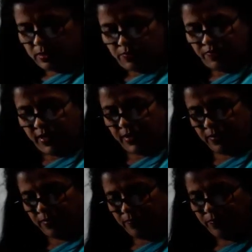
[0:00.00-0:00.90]
Fine.
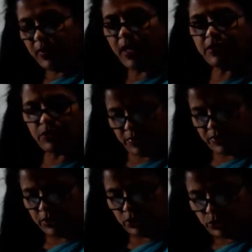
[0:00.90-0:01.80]
Next
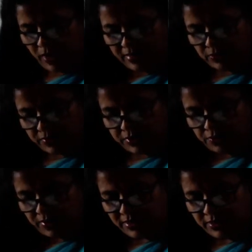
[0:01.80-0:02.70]
question. 12th question
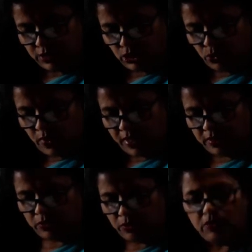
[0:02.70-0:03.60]
you can see. 2n
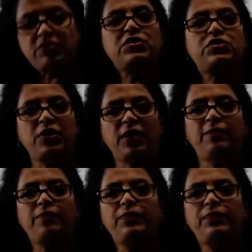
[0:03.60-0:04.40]
is equal to 16.